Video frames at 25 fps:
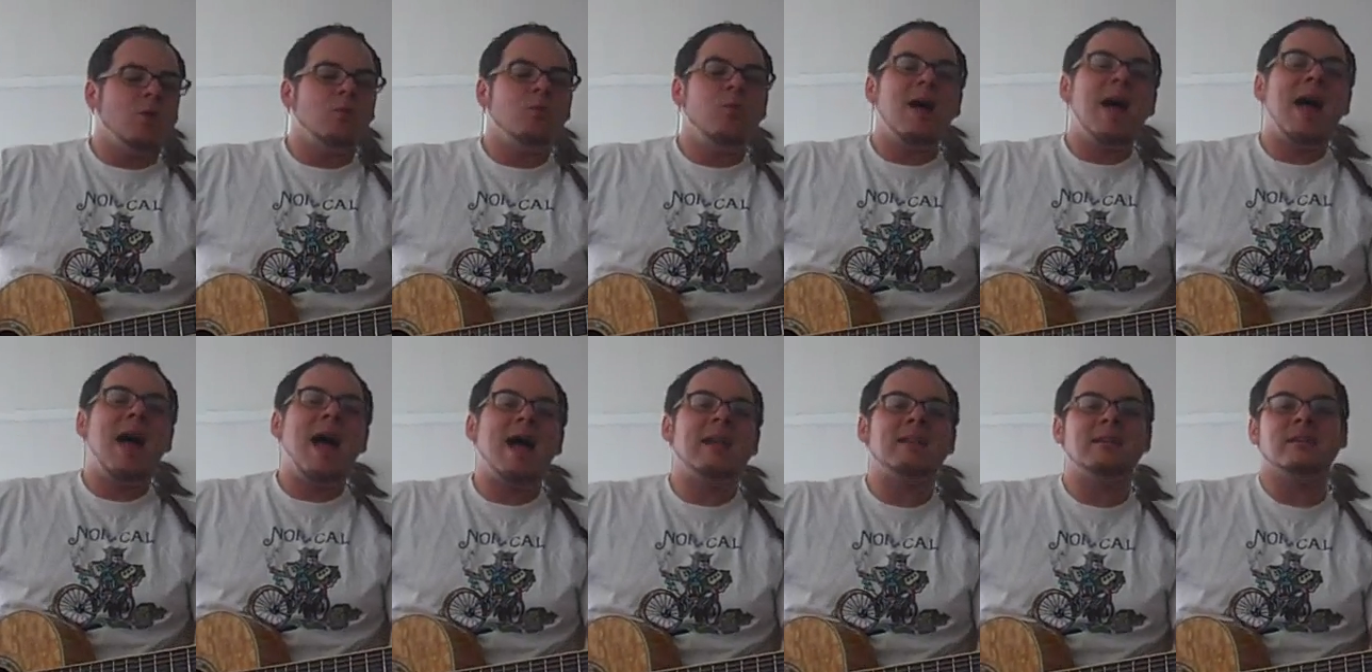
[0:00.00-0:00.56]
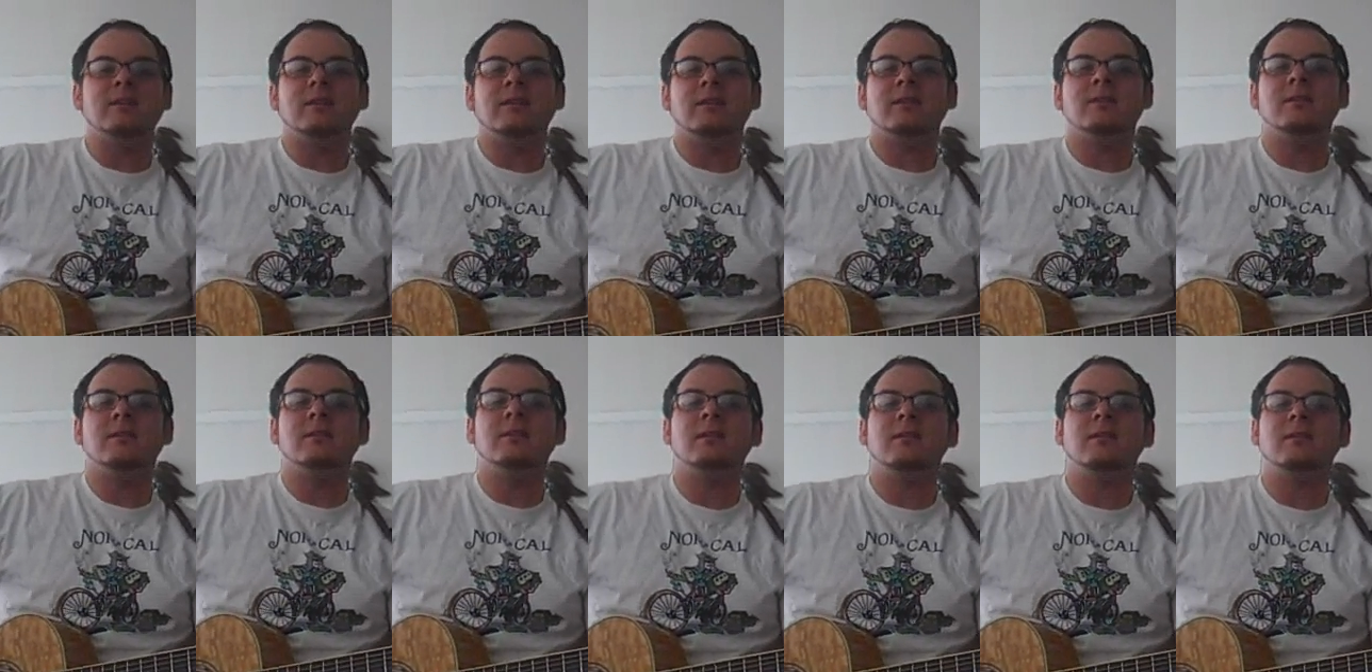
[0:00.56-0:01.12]

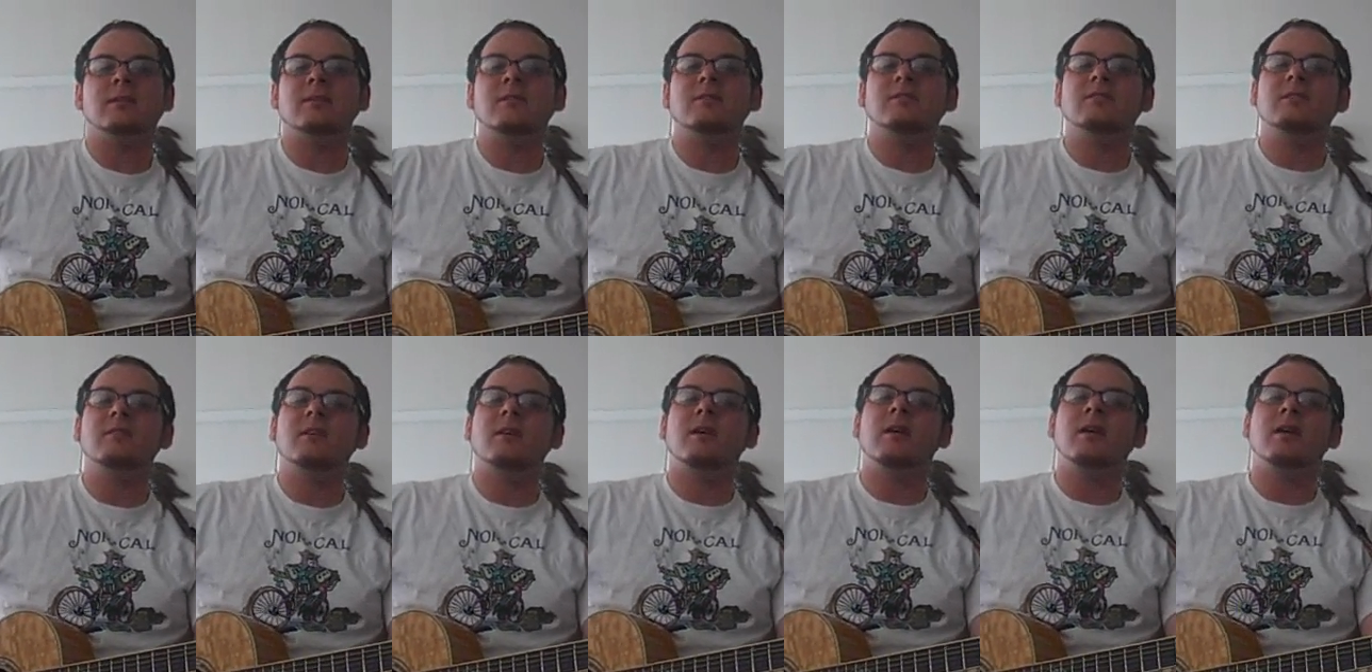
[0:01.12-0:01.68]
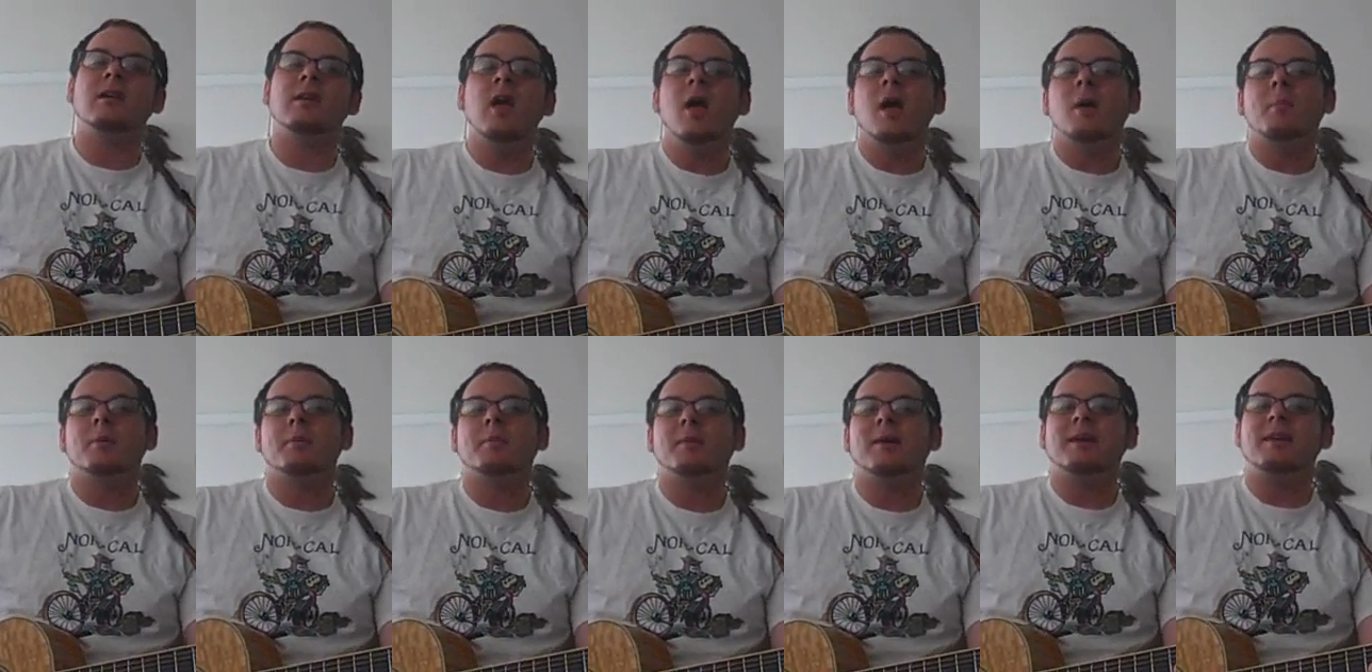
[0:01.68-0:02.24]
riding in the sun,
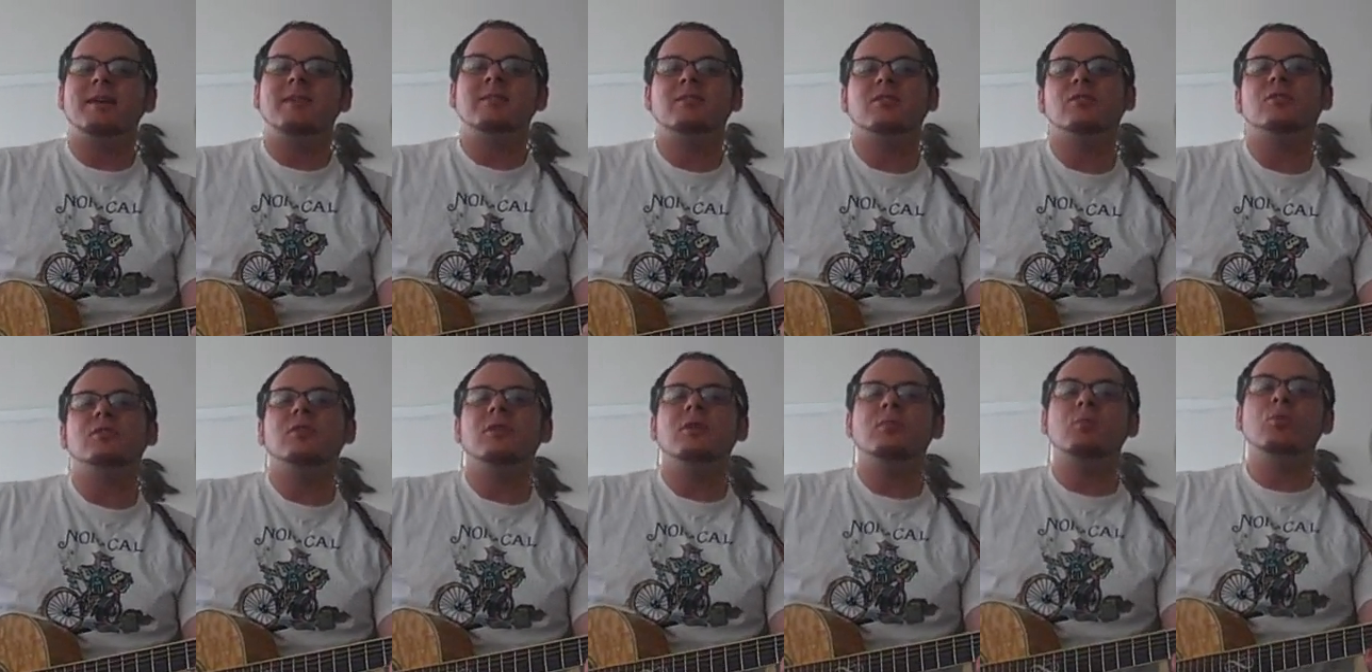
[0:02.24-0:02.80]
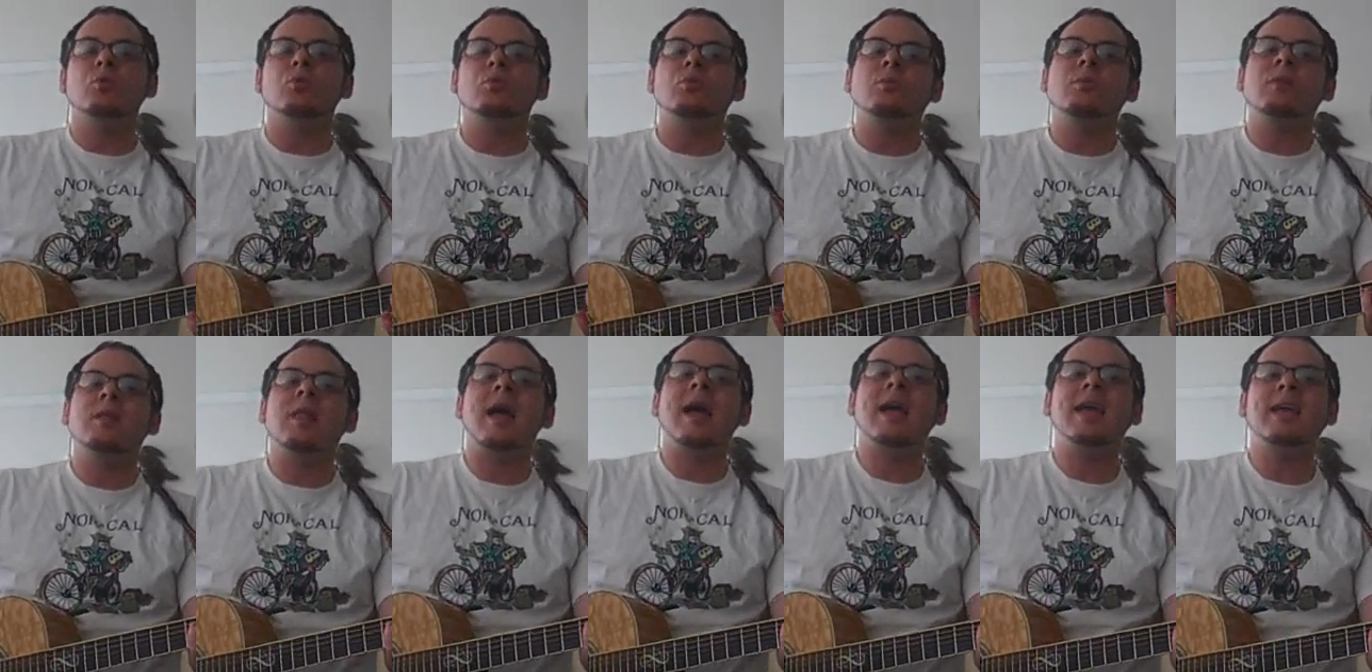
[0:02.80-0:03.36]
but about into the
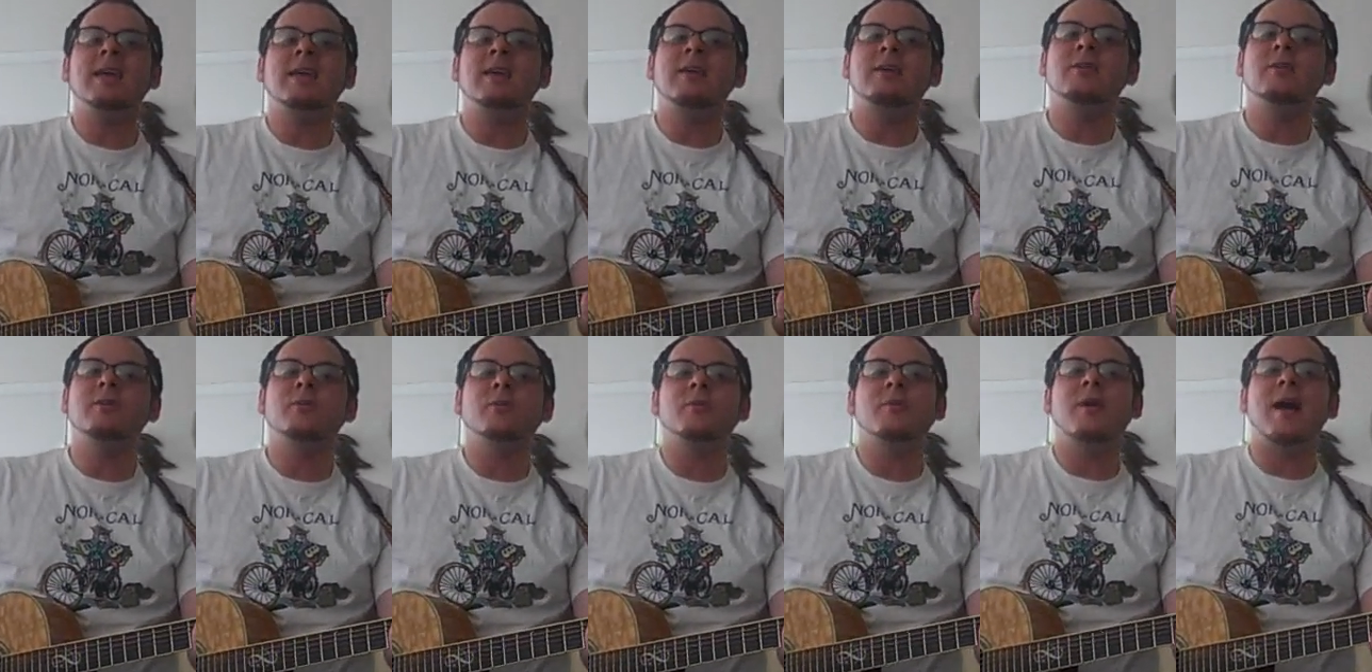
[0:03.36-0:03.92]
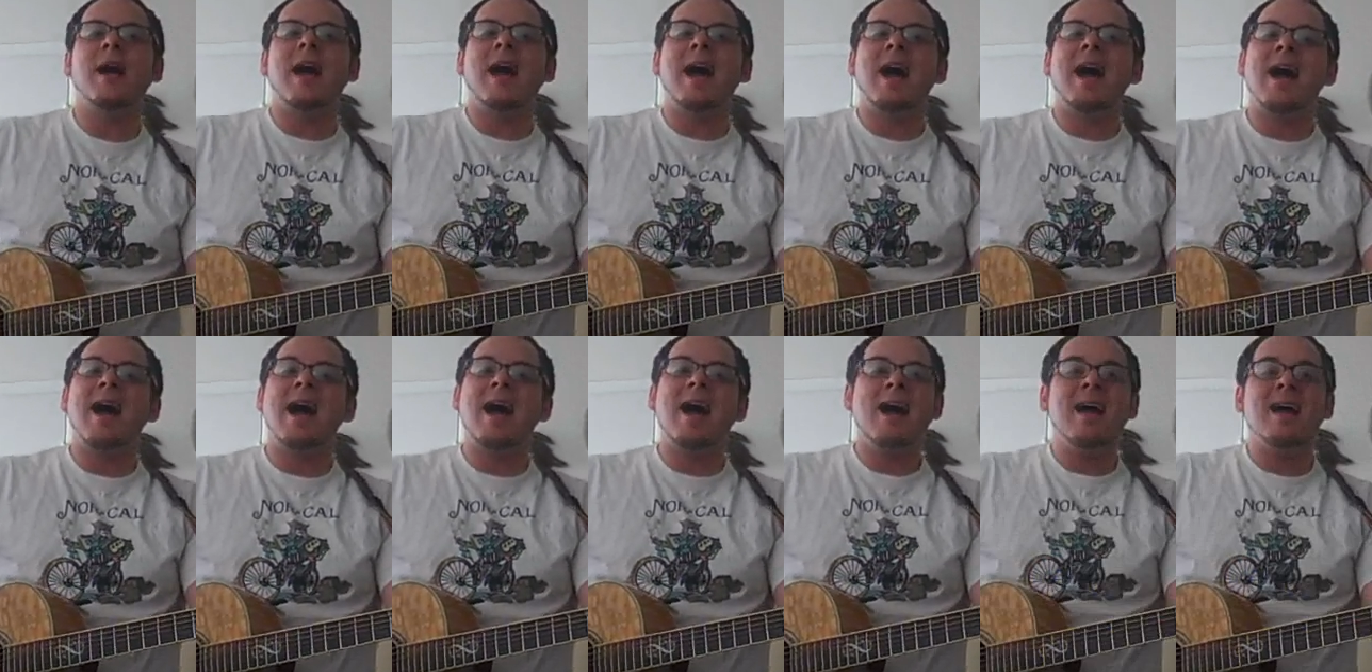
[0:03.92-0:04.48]
moonlight, here
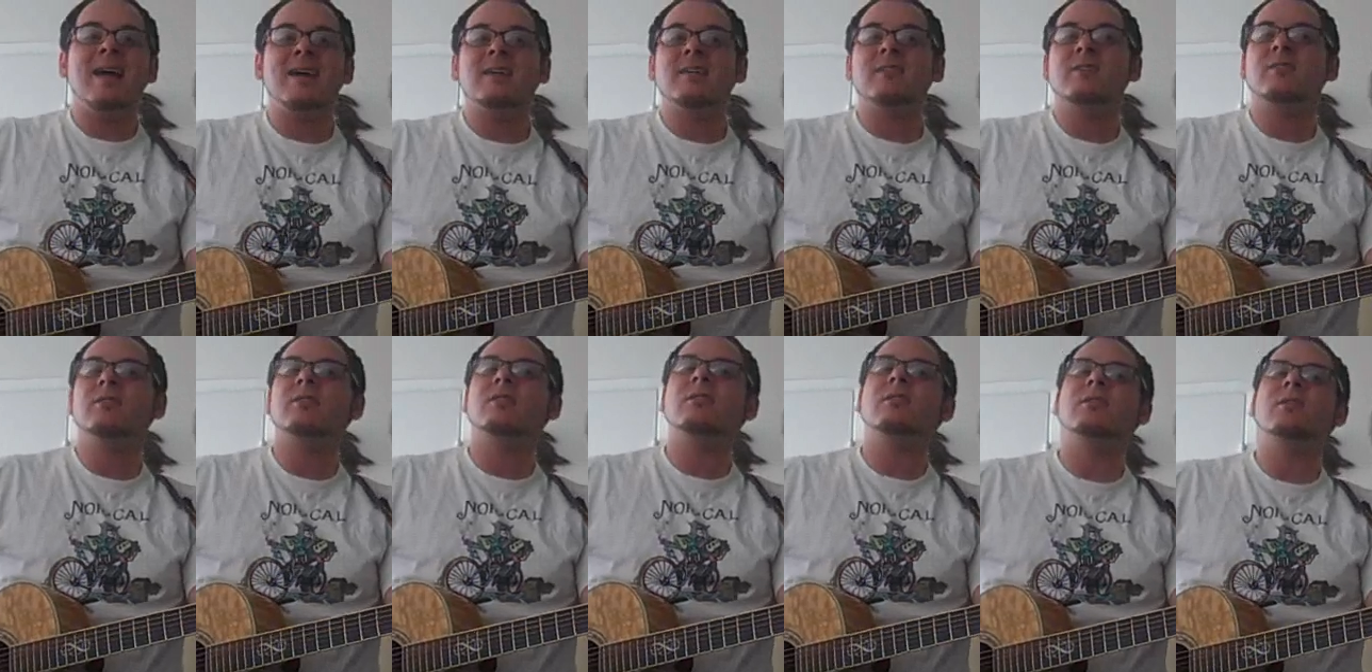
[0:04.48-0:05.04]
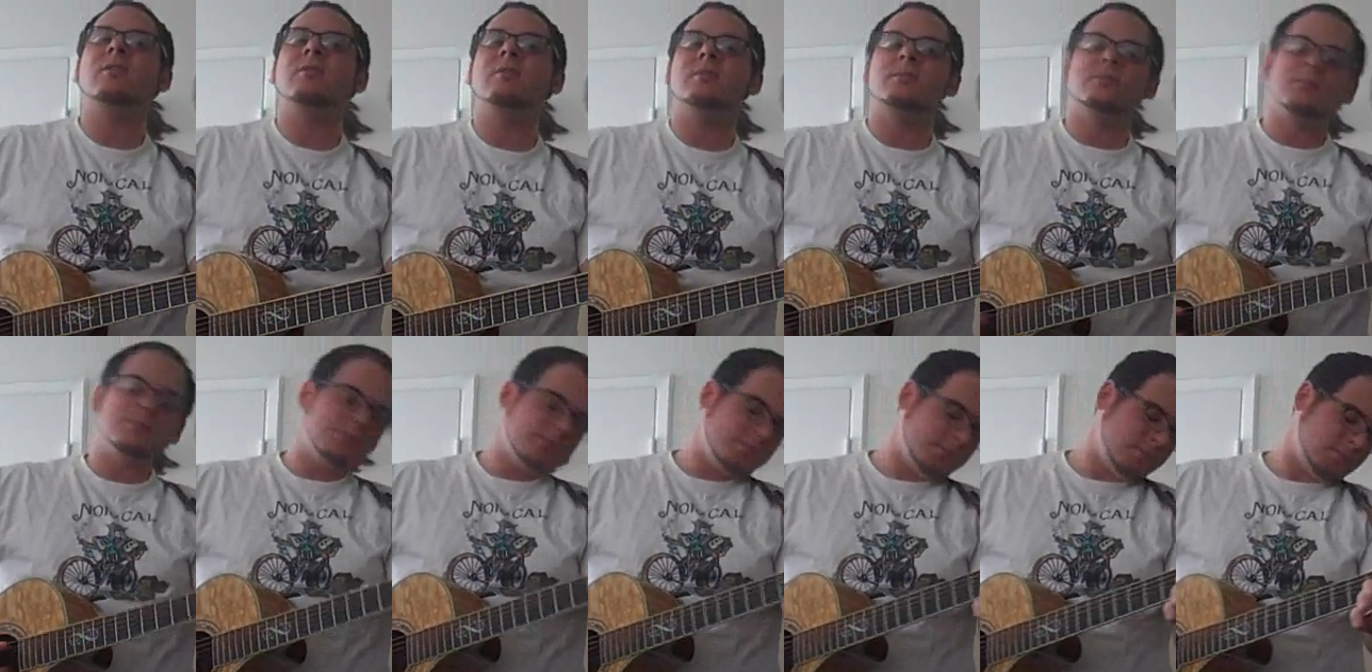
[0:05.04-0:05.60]
I
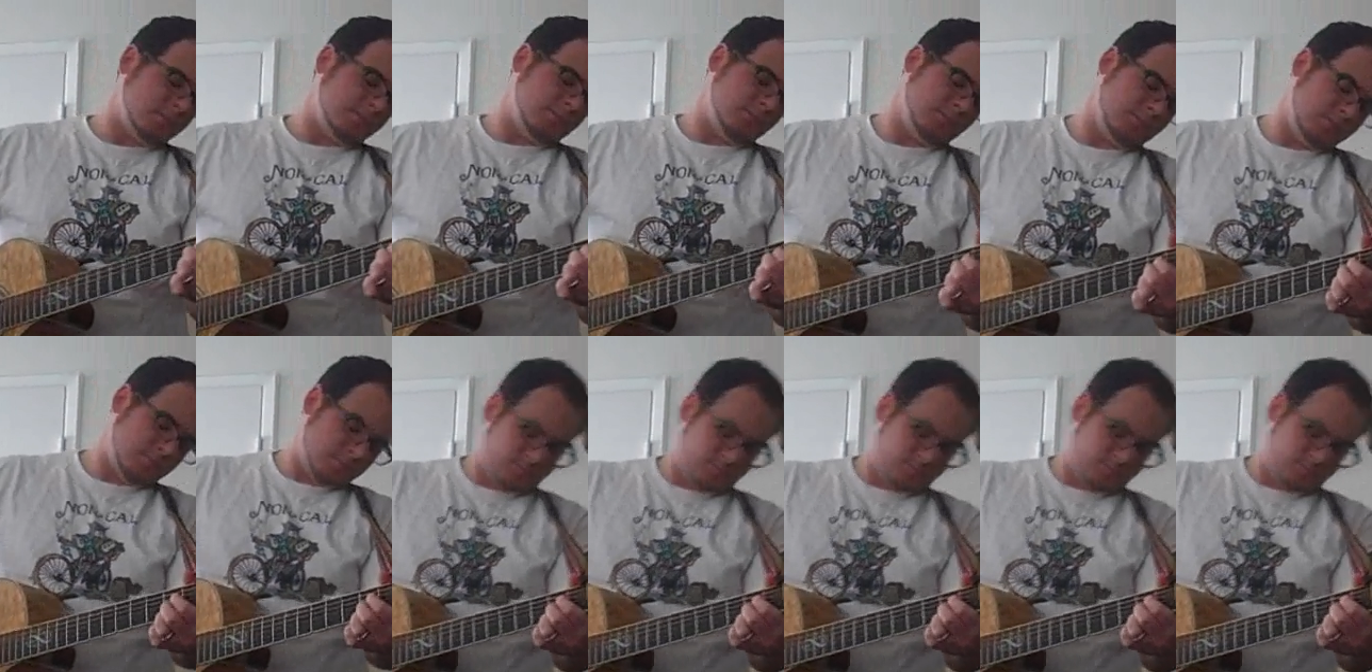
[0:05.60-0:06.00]
come.